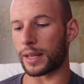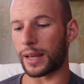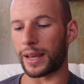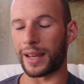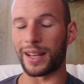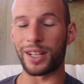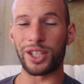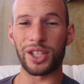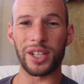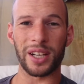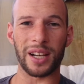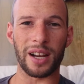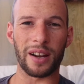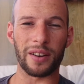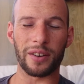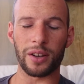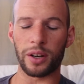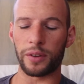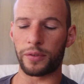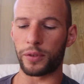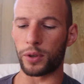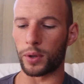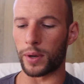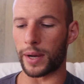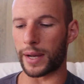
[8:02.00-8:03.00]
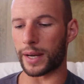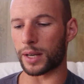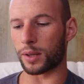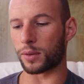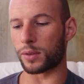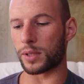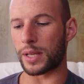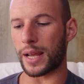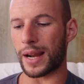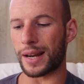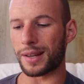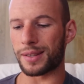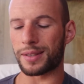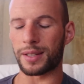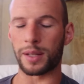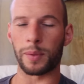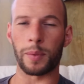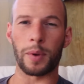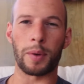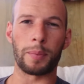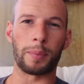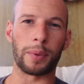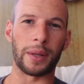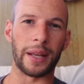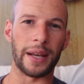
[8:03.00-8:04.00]
and check. I've got a few articles, how to sleep
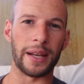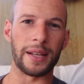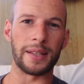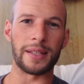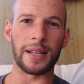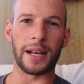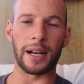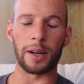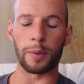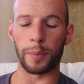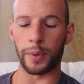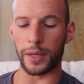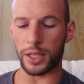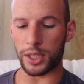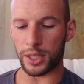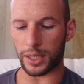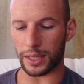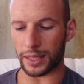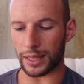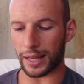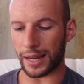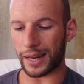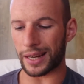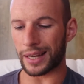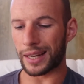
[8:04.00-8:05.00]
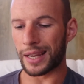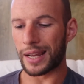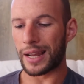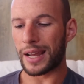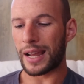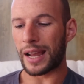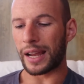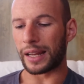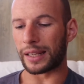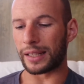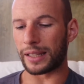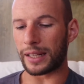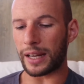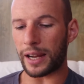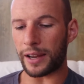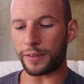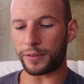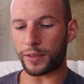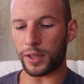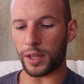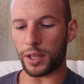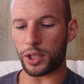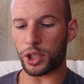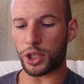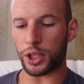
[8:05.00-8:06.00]
on planes, how to beat jet lag. And then
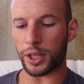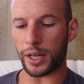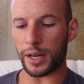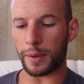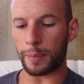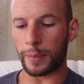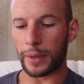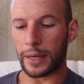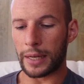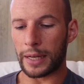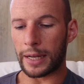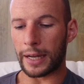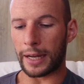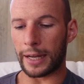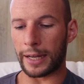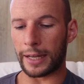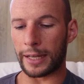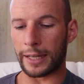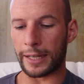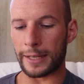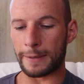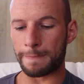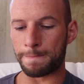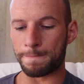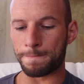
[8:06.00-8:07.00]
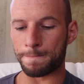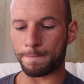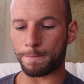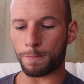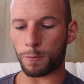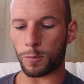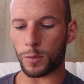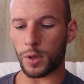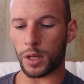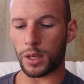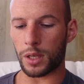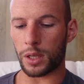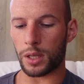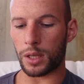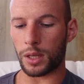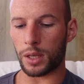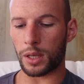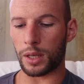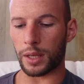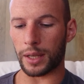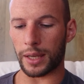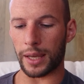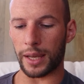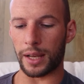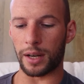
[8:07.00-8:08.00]
after the trip, again,
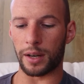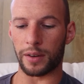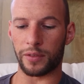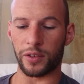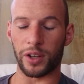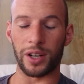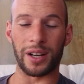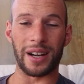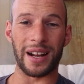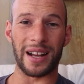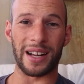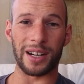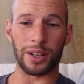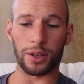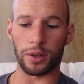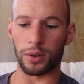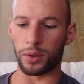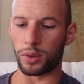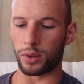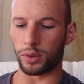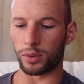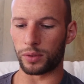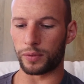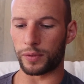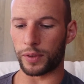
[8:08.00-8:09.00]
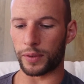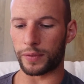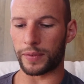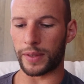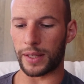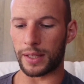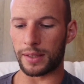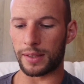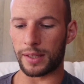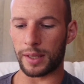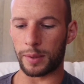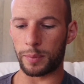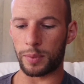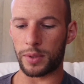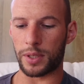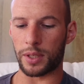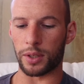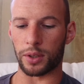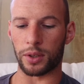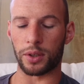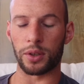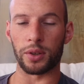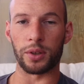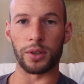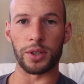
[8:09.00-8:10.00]
I've got an article, 15 tips
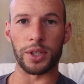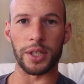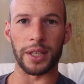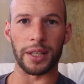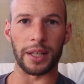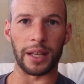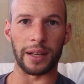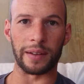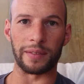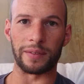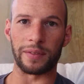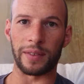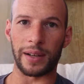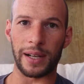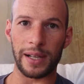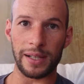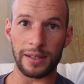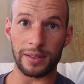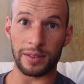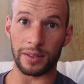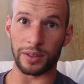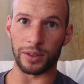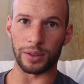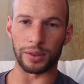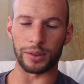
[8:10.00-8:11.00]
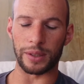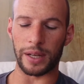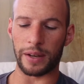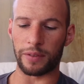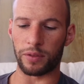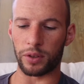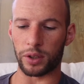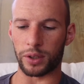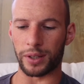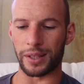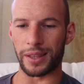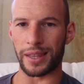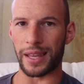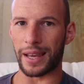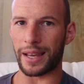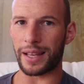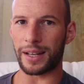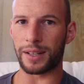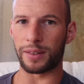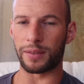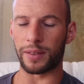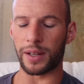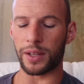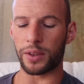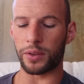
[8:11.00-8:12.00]
to cure jet lag fast, so have a look at
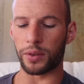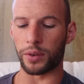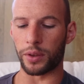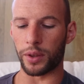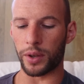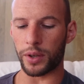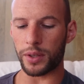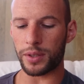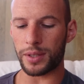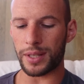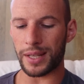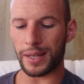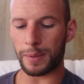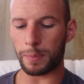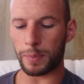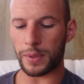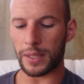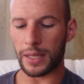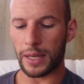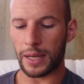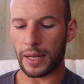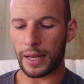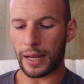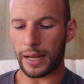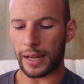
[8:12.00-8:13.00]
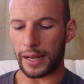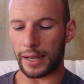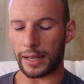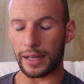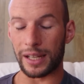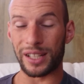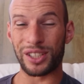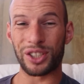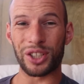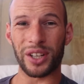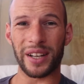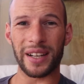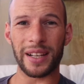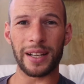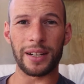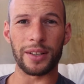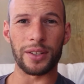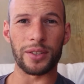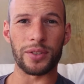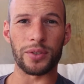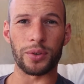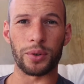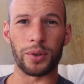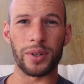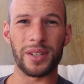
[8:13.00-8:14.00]
that and run through those tips. Try to get a
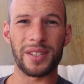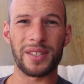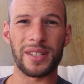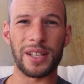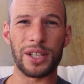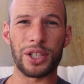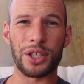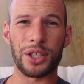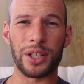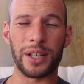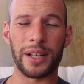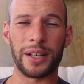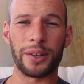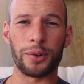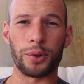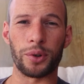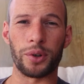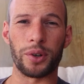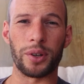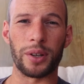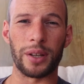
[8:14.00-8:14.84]
sauna session